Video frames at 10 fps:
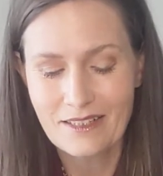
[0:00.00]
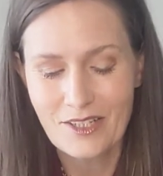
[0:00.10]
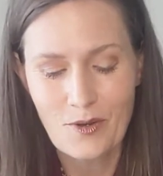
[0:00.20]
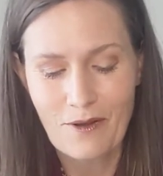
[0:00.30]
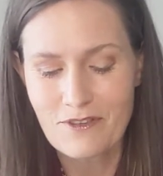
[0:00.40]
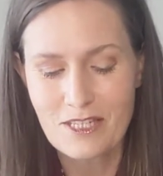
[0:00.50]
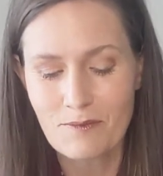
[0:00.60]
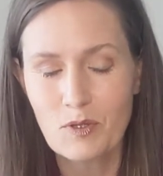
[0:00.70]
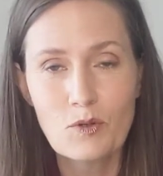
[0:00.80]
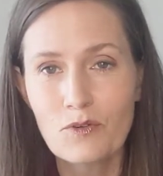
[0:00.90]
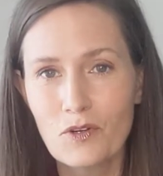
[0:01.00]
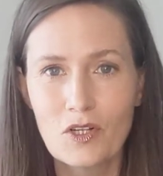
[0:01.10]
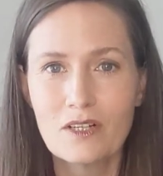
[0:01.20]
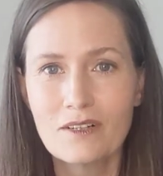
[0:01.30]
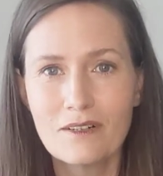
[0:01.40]
you have this
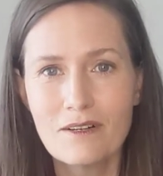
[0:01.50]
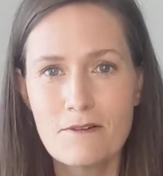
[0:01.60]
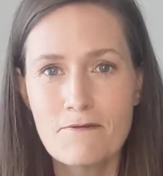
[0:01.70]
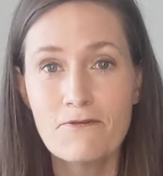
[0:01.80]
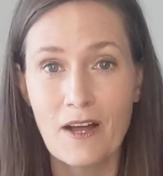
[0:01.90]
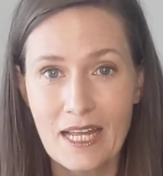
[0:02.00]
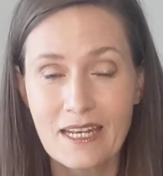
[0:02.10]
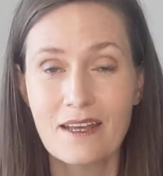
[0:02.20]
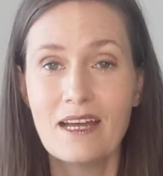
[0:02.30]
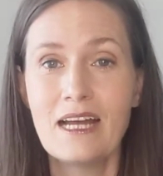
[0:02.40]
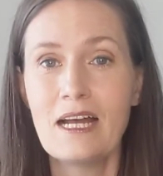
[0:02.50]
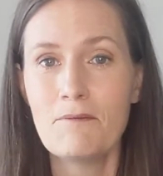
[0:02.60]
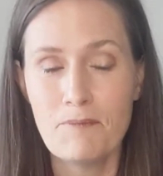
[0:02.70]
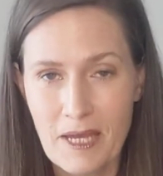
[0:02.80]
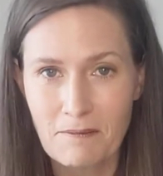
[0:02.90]
beautiful, fun
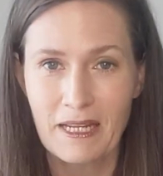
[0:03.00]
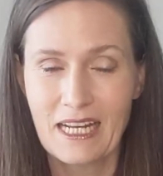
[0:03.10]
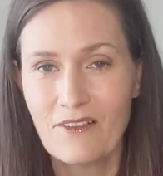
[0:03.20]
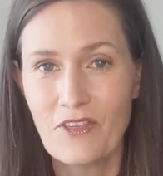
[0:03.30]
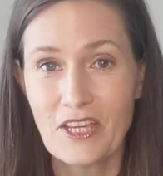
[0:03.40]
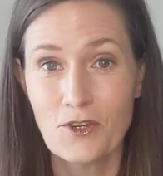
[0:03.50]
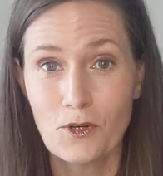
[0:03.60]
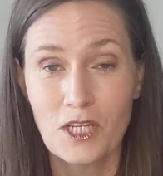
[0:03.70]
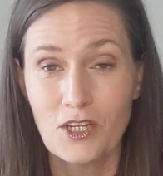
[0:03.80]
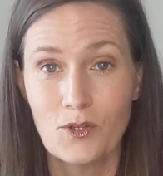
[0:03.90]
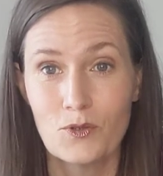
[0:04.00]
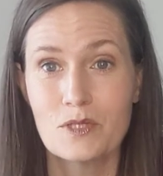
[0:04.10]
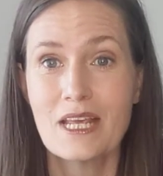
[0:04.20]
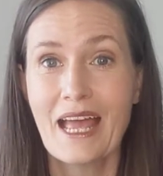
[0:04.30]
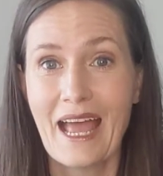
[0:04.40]
pigment that you can
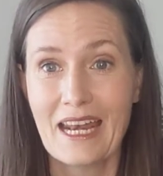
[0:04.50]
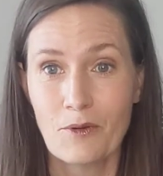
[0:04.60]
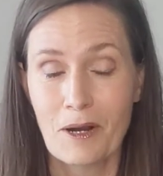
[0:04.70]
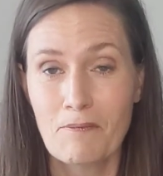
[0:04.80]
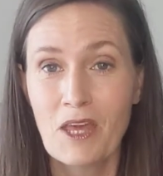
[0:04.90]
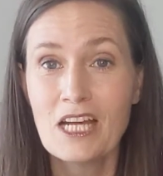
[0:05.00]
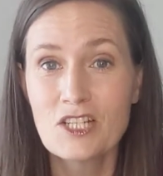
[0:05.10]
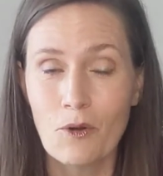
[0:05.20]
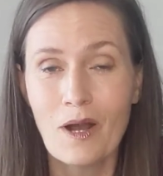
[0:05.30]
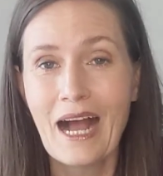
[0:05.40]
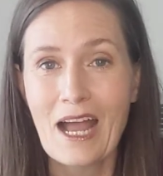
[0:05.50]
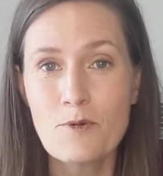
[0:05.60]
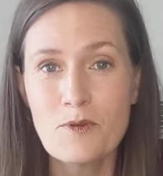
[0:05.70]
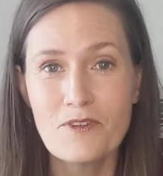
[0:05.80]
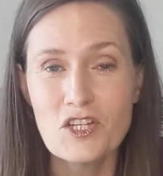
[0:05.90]
use anywhere. So I
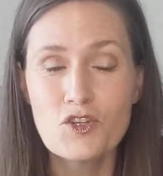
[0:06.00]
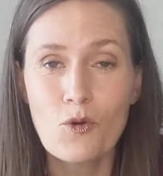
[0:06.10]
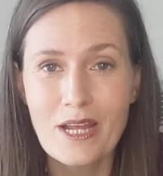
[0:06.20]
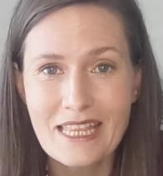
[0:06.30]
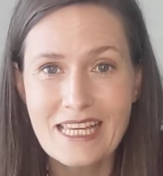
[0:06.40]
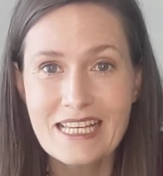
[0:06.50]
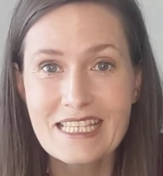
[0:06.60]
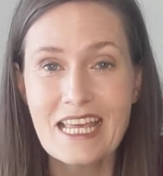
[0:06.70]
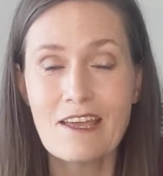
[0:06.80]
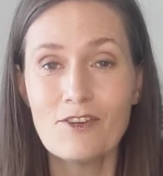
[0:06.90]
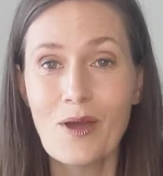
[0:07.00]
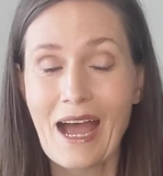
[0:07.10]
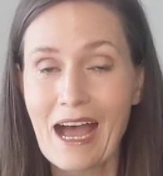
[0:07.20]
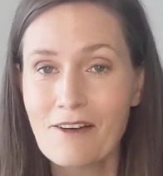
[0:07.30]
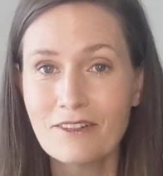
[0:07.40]
hope you've enjoyed this. If you
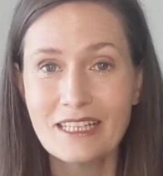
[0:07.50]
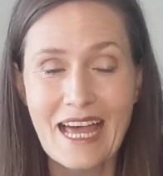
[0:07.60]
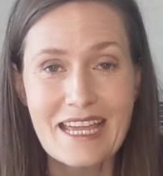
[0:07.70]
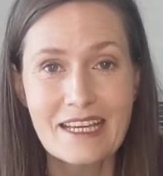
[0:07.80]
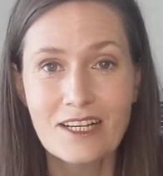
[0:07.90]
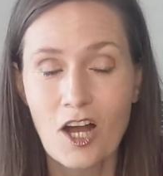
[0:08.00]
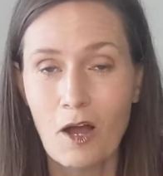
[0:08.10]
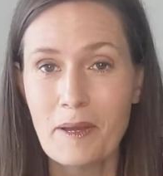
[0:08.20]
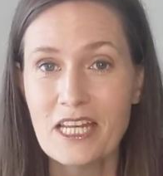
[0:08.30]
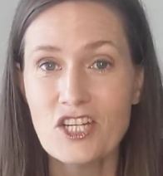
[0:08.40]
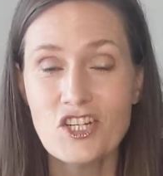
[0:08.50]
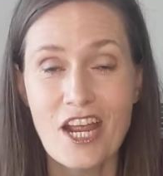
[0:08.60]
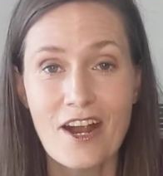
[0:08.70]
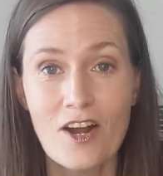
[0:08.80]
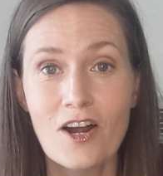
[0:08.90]
have, like, comment,
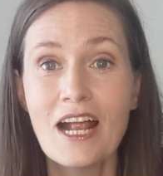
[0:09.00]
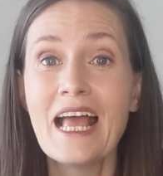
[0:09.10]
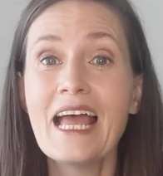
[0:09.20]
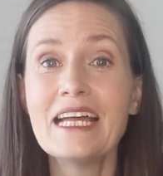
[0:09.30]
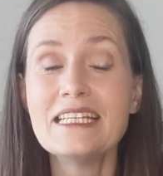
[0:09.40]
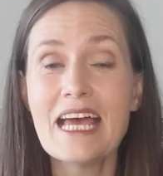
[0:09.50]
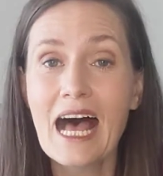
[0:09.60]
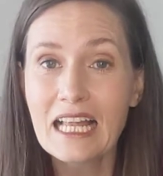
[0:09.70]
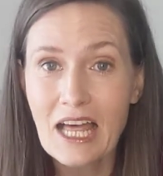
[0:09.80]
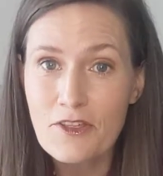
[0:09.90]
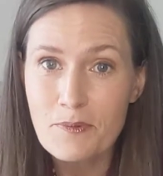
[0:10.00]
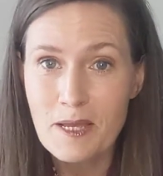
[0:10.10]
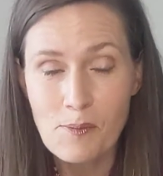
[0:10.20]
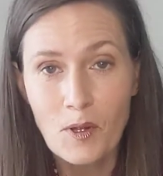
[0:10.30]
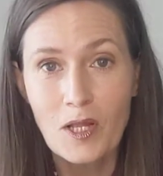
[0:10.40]
share, tell other
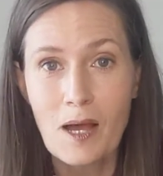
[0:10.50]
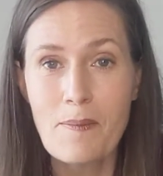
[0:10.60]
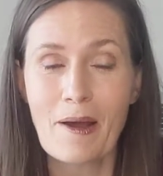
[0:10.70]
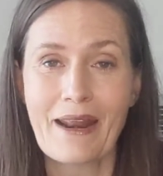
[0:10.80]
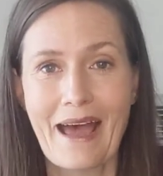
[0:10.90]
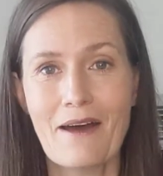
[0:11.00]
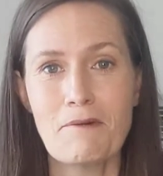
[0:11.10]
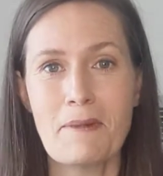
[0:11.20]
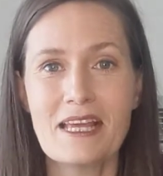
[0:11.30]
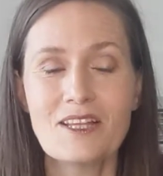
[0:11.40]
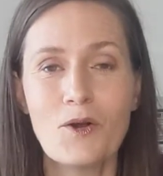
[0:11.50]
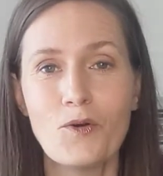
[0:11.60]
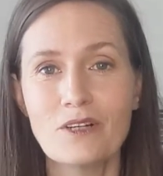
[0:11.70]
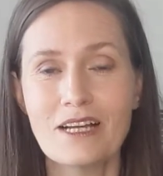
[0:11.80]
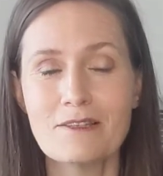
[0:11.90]
people about how to make their
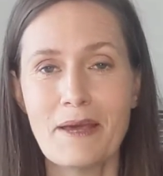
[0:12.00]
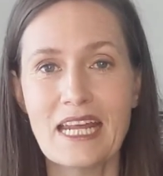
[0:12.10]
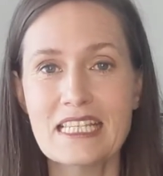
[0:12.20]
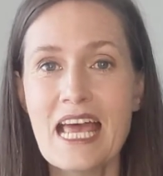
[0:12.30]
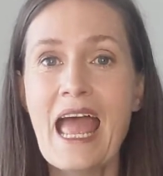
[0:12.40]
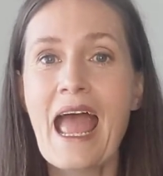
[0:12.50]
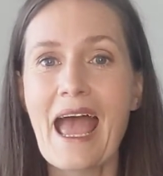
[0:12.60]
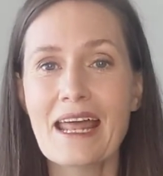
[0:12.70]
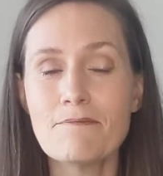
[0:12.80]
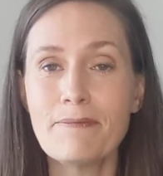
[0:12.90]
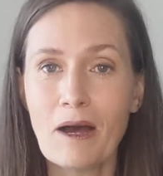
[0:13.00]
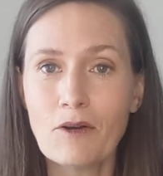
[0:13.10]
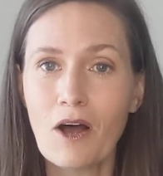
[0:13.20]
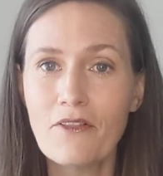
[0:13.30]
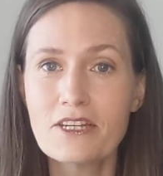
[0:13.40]
own cosmetics and
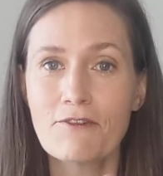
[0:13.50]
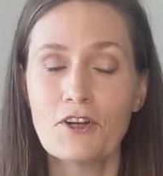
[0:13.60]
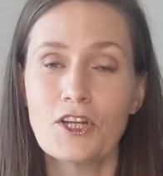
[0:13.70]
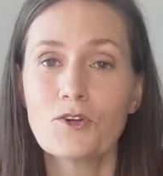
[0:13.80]
about all the different